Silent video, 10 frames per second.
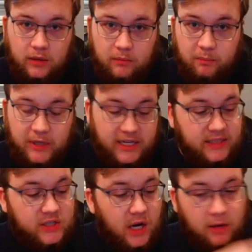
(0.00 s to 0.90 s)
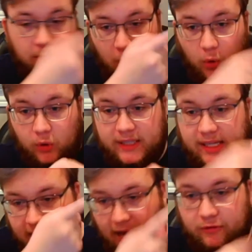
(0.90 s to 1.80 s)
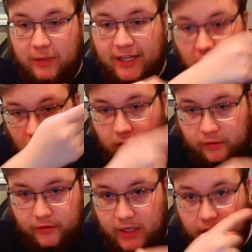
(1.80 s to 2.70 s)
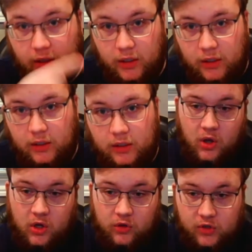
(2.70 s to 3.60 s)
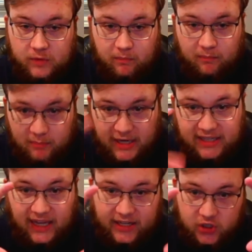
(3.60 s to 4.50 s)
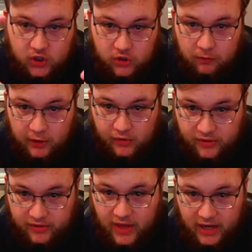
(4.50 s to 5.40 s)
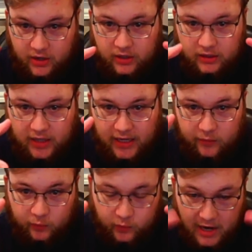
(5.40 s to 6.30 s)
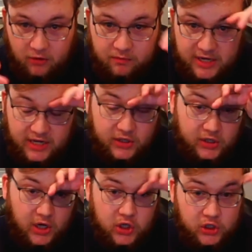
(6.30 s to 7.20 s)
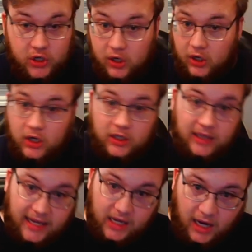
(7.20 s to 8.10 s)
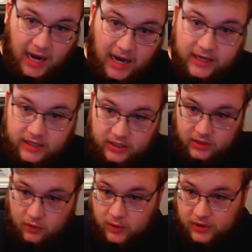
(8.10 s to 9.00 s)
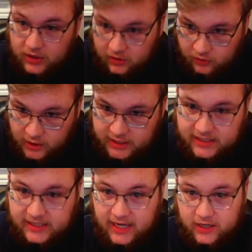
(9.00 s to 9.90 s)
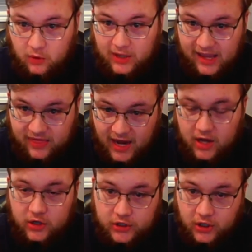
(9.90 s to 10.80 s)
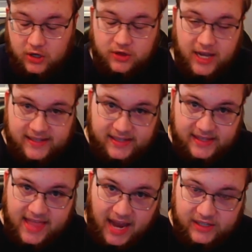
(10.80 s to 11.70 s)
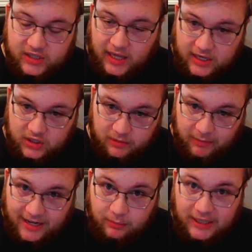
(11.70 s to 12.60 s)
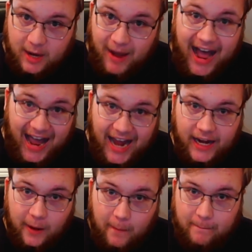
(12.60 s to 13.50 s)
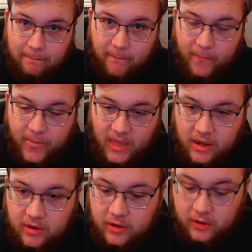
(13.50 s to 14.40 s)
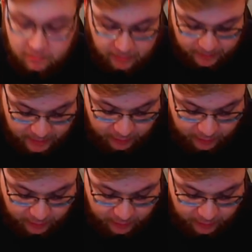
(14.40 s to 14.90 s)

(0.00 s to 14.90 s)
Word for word: because it's not a bowl. It doesn't have a big curve here. Those big, like, super thick, like, round pizzas, sure, like, you know, with the crusts that go like that, sure, that's, that's, like, debatably a pie but people